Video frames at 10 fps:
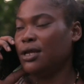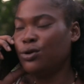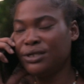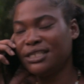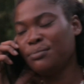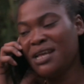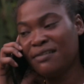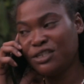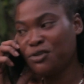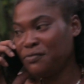You know, so me
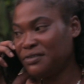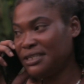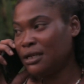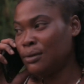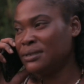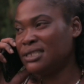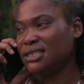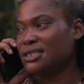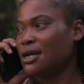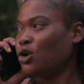have something to tell my
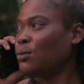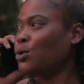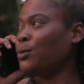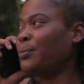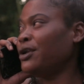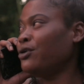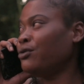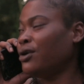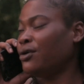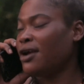sister come out on the
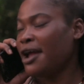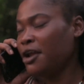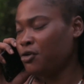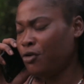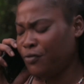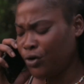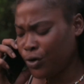road right now to